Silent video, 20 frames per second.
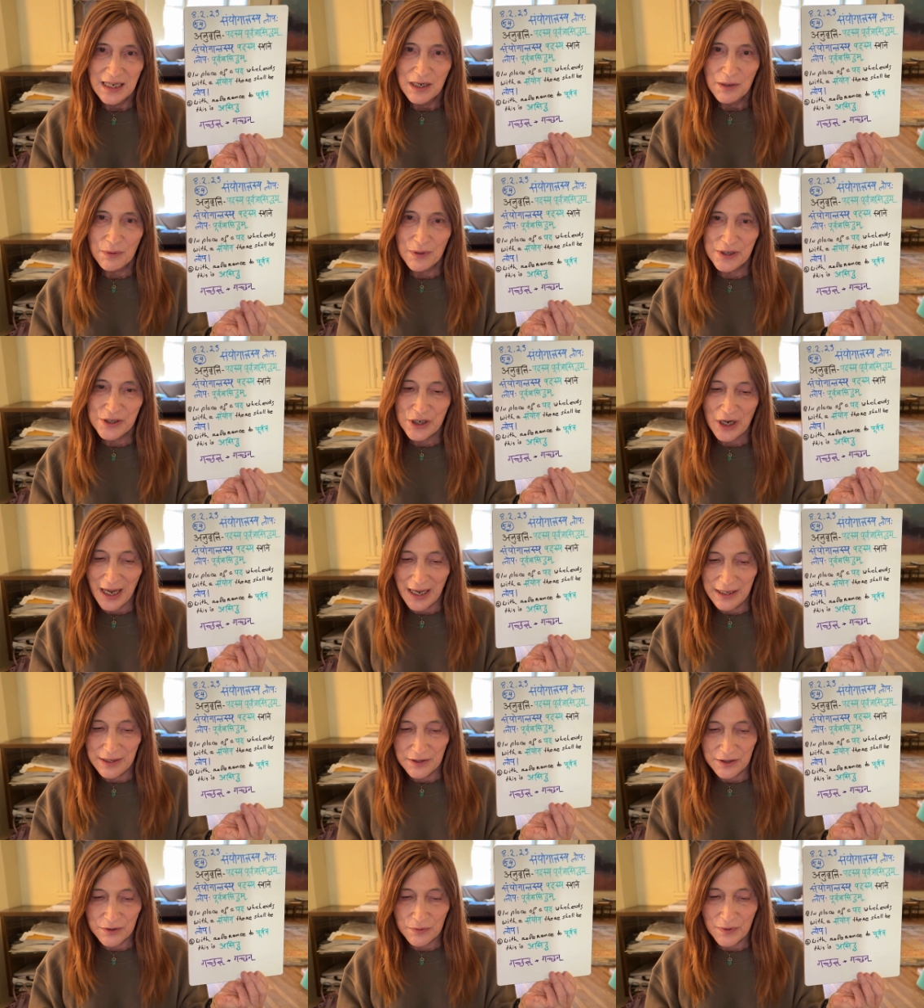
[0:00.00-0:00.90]
which
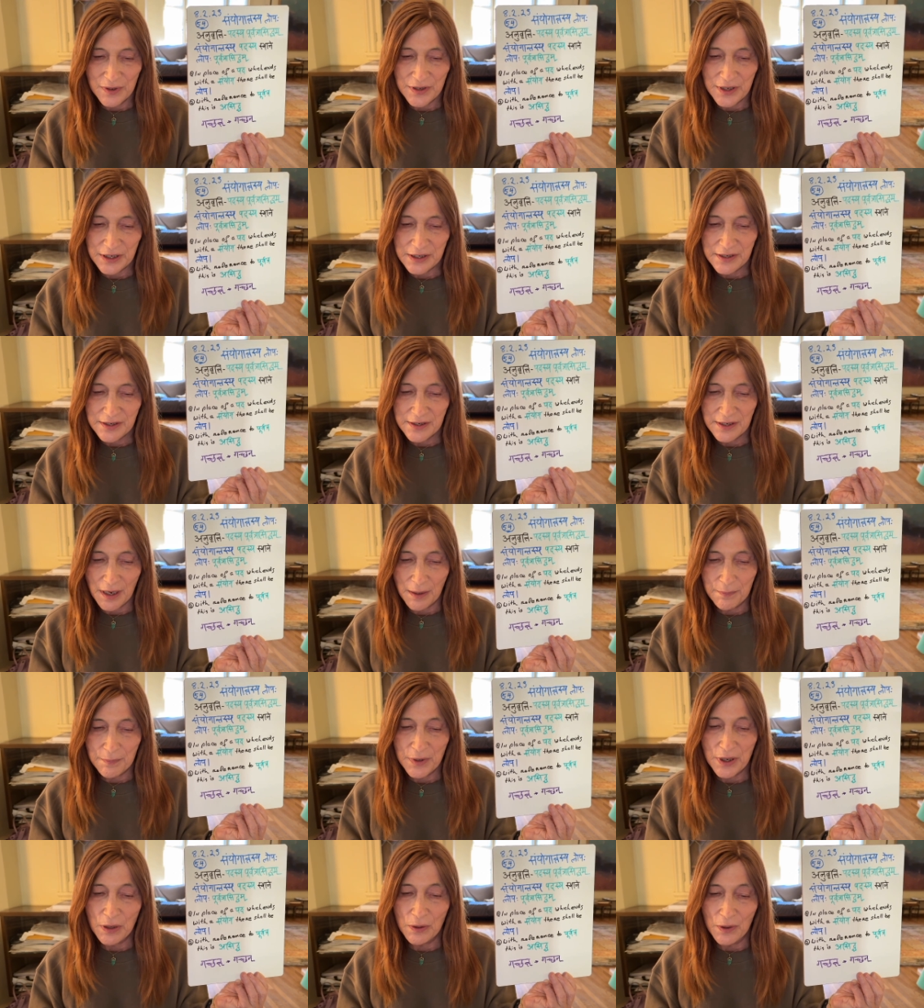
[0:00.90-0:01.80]
ends with a
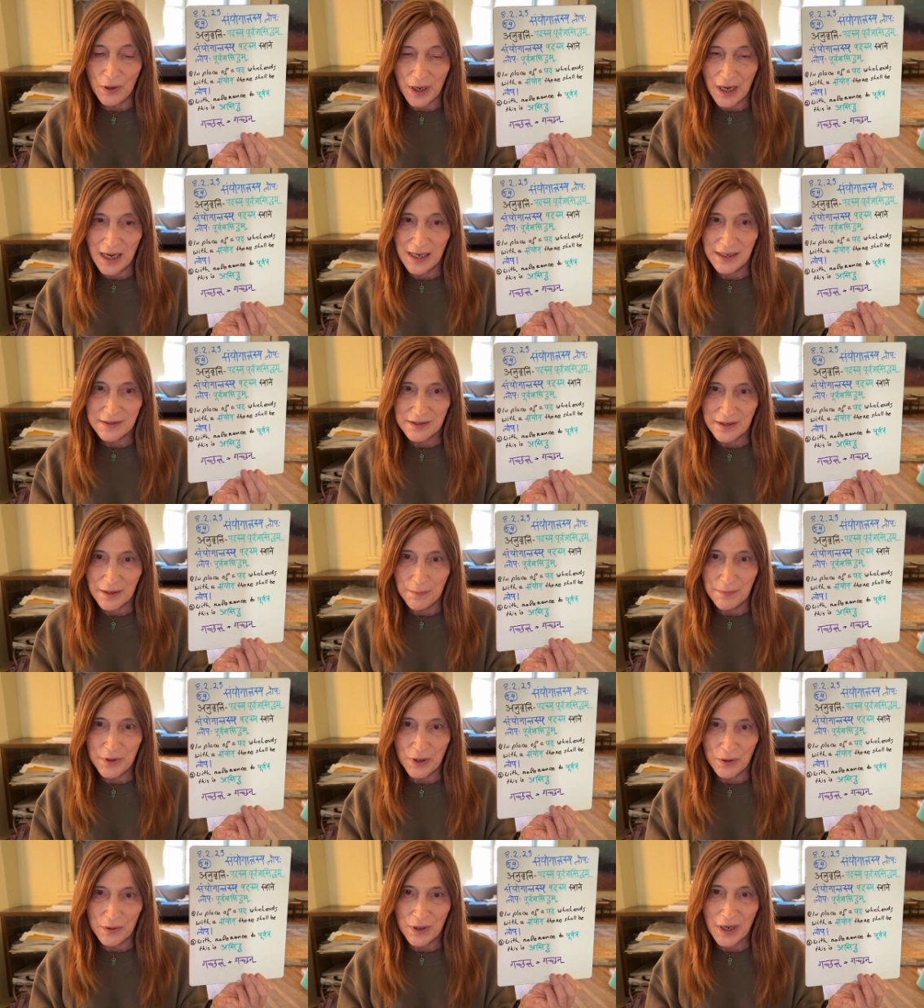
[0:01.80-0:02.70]

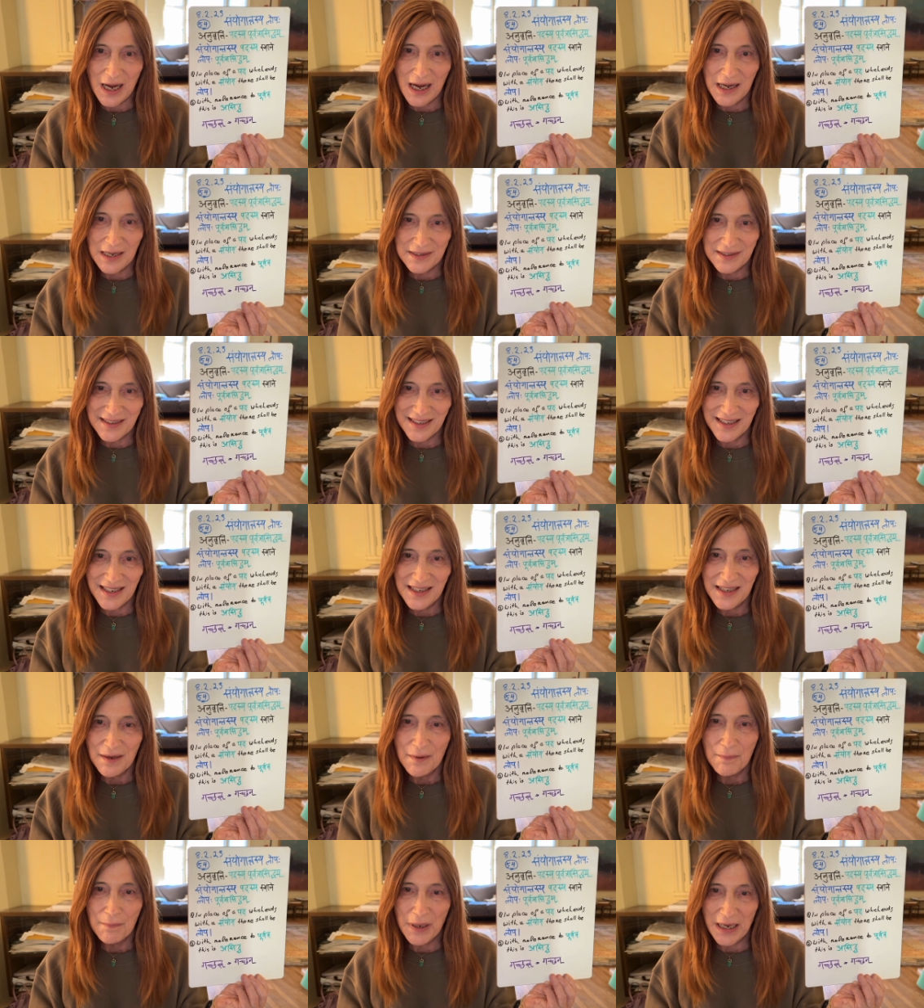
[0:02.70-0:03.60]
samyoganta
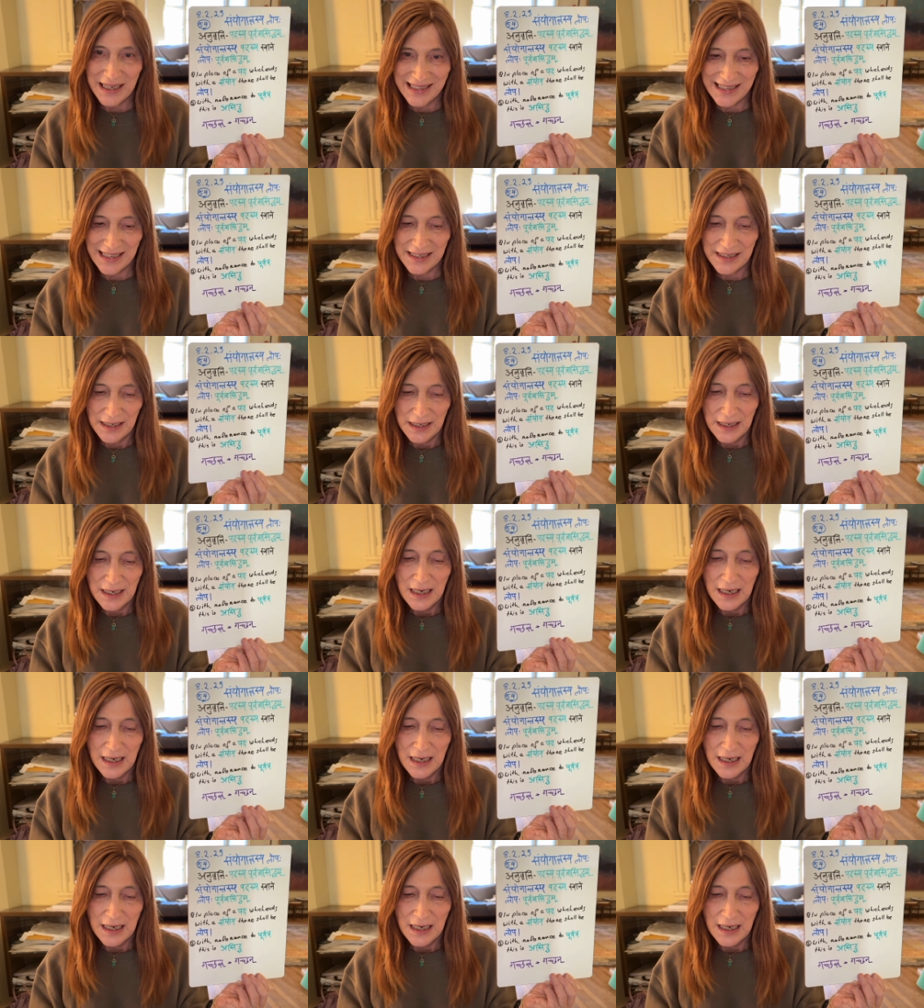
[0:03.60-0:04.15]
pada,